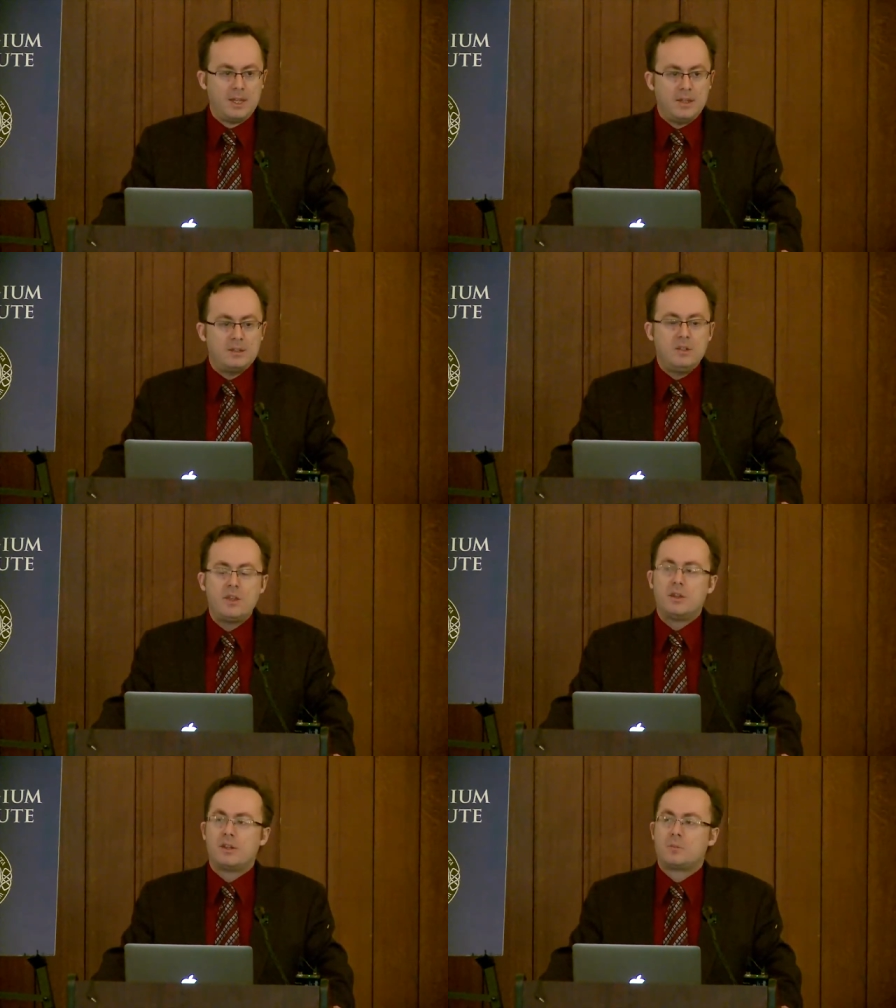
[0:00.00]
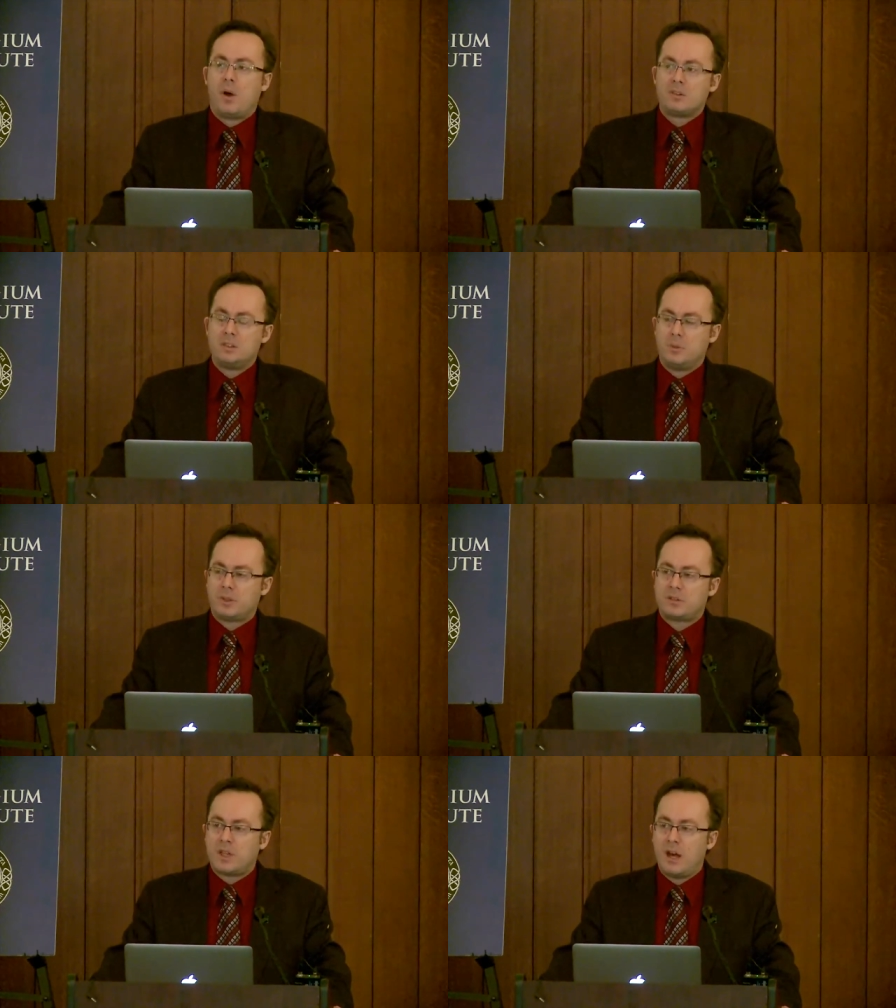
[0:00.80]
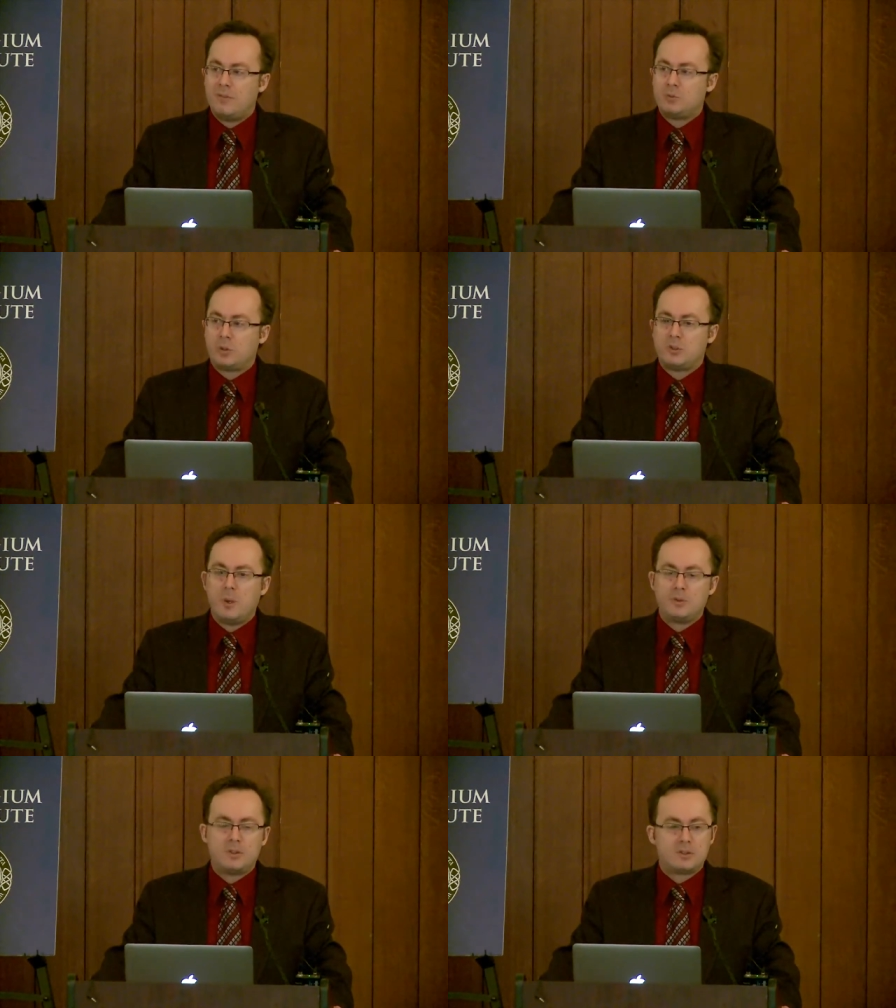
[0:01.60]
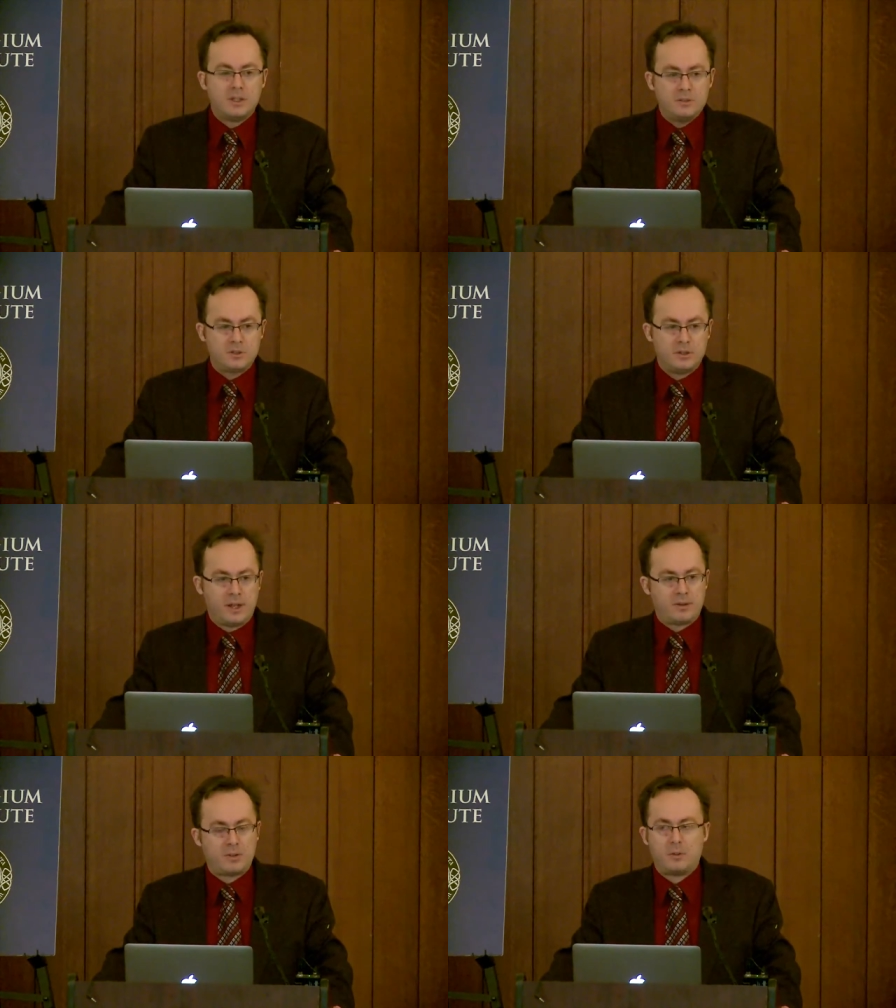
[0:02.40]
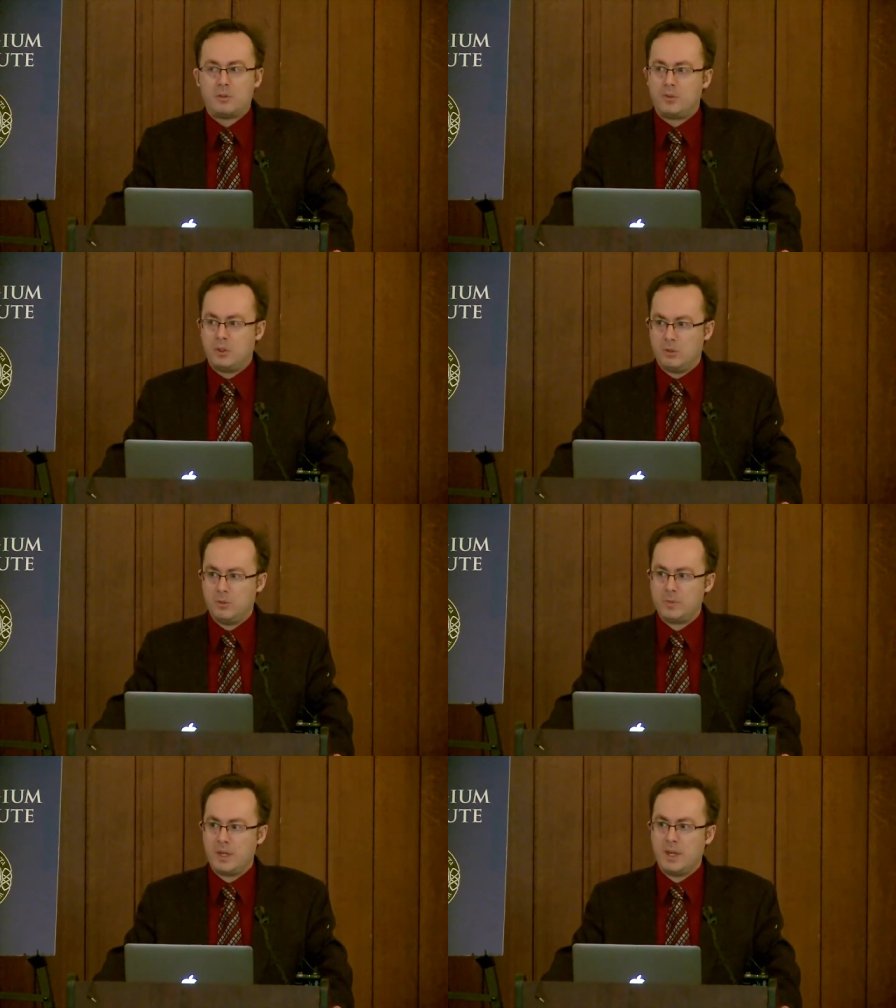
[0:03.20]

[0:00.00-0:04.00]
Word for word: it is nonetheless possible to salvage what is most essential in Aristotle's view